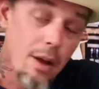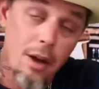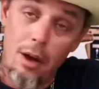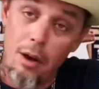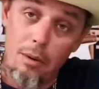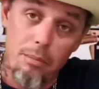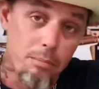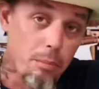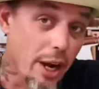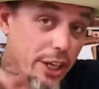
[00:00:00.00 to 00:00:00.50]

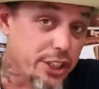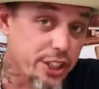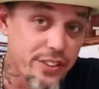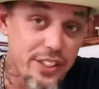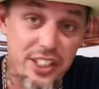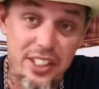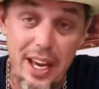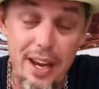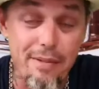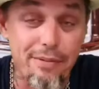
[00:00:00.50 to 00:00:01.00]
much of the
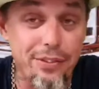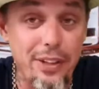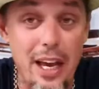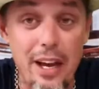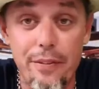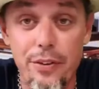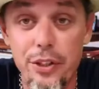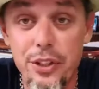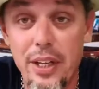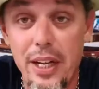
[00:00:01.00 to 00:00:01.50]
same
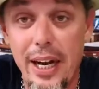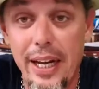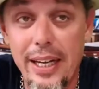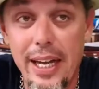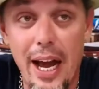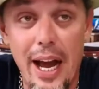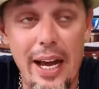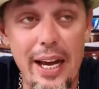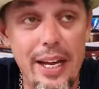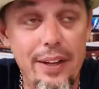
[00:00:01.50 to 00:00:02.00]
flavors that I
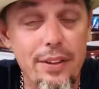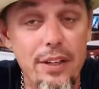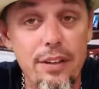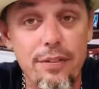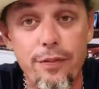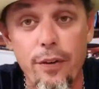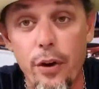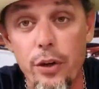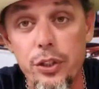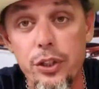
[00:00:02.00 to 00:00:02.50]
got in the
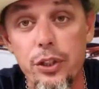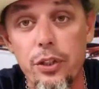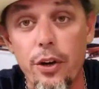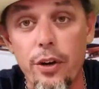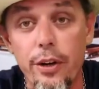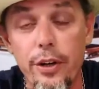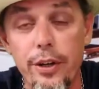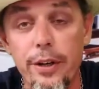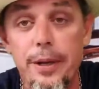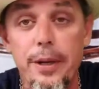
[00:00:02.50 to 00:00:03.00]
first
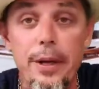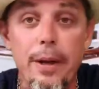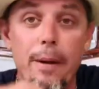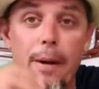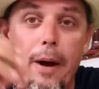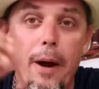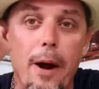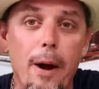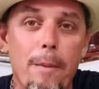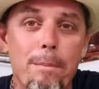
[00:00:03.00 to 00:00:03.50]
third.
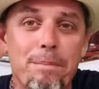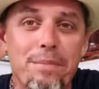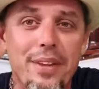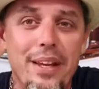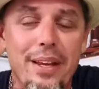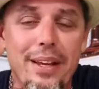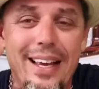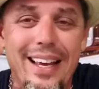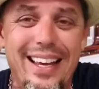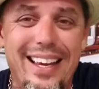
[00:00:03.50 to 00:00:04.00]

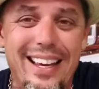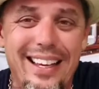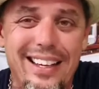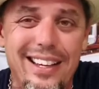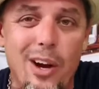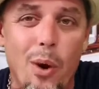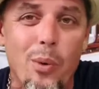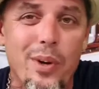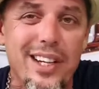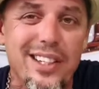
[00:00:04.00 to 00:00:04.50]

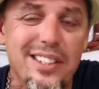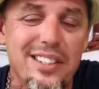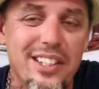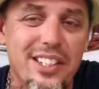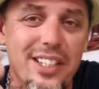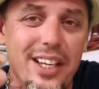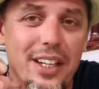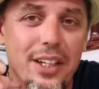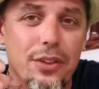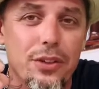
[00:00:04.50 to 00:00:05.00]
Going into the
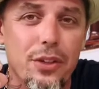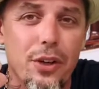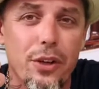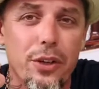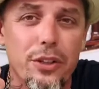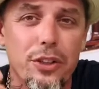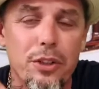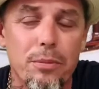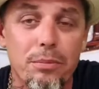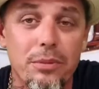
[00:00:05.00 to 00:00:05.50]
second
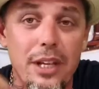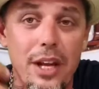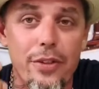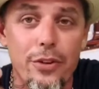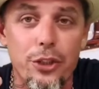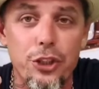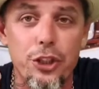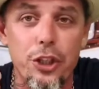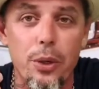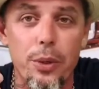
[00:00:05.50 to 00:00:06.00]
third, some leather
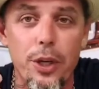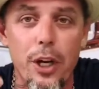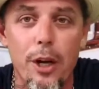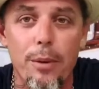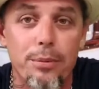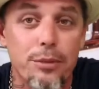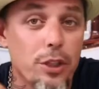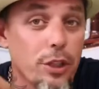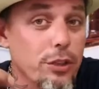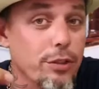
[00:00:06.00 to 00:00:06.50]
showed
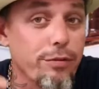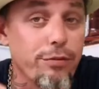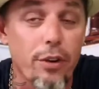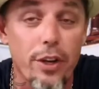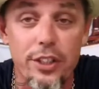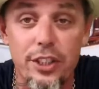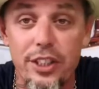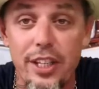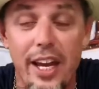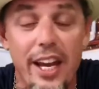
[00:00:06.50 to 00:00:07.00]
up, took the front
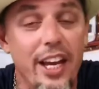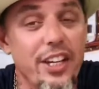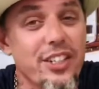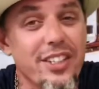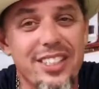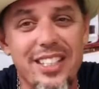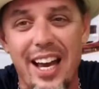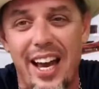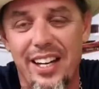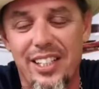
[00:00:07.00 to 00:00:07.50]
stage, and it's
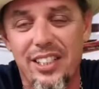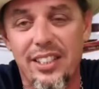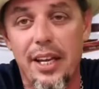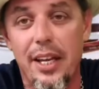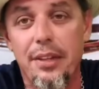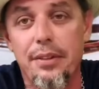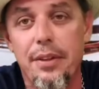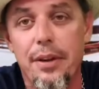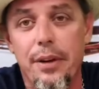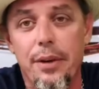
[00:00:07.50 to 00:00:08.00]
kind of
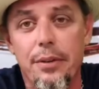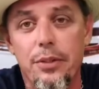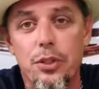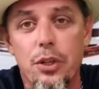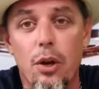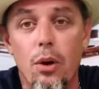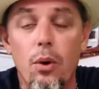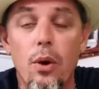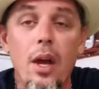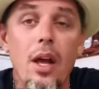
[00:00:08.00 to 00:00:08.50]
stayed there.
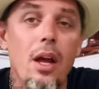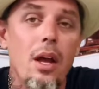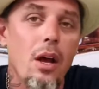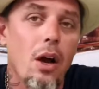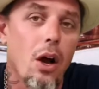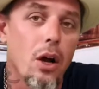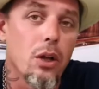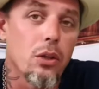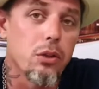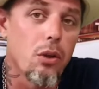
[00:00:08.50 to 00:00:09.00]
So
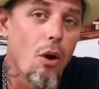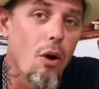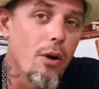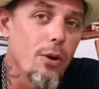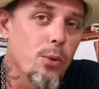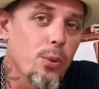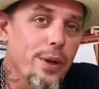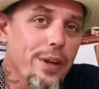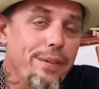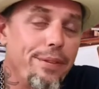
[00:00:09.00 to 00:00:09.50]
along
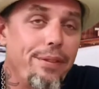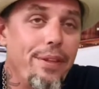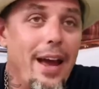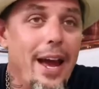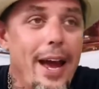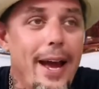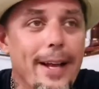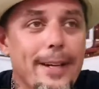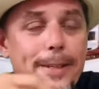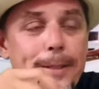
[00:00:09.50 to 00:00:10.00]
with
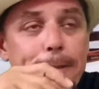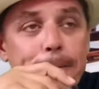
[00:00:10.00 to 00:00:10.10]
that